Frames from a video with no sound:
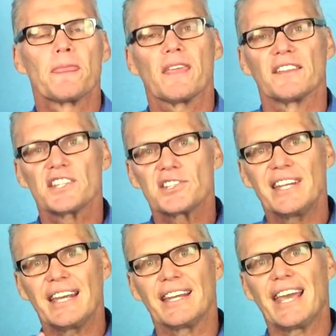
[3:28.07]
Now, this
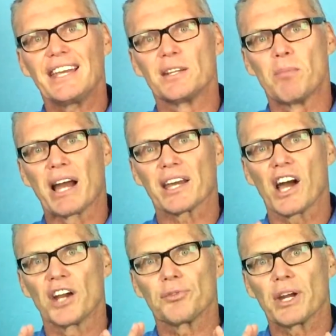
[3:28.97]
DNA in the
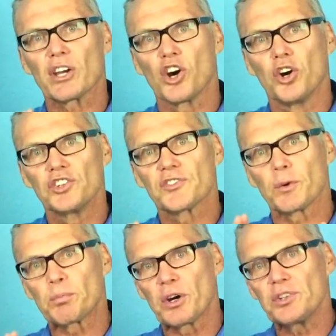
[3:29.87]
mitochondria codes for
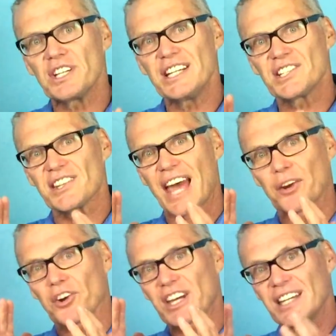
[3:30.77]
proteins that
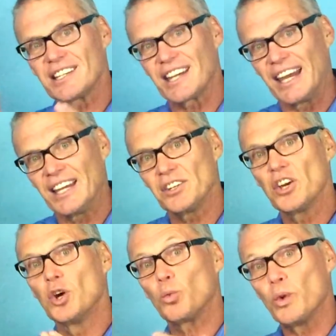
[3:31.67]
are contained
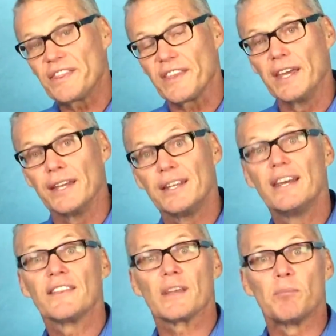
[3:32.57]
within
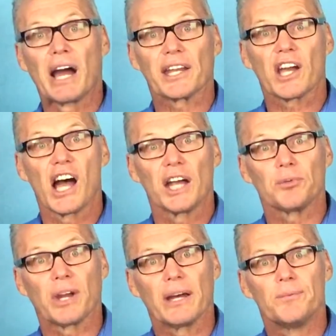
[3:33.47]
the
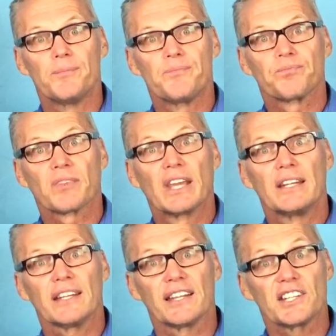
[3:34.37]
mitochondria.
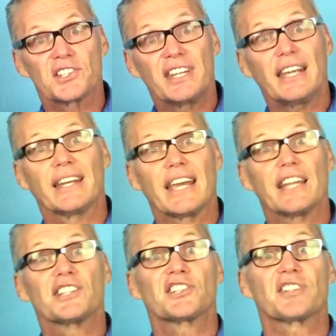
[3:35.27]
Now, this DNA
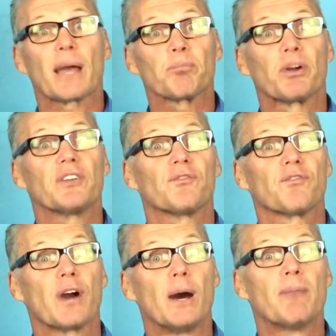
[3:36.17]
is separate
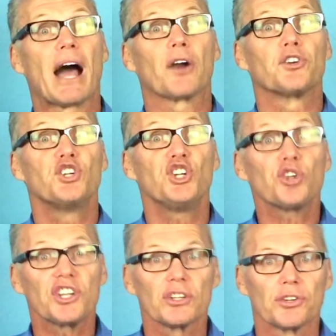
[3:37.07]
from our
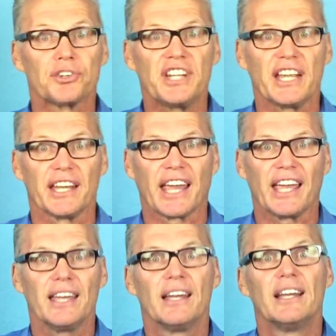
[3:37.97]
nuclear
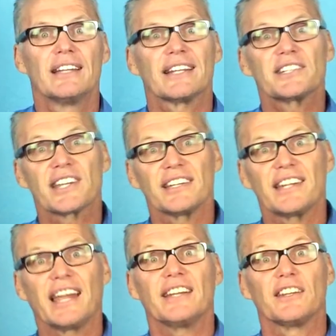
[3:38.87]
DNA that's
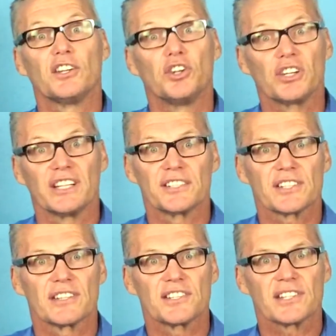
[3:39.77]
contained in the nucleus
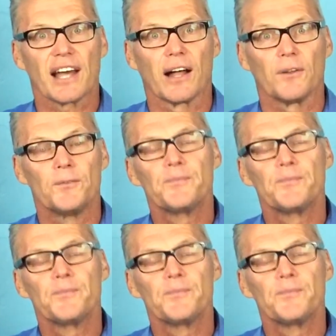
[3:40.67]
of the cell.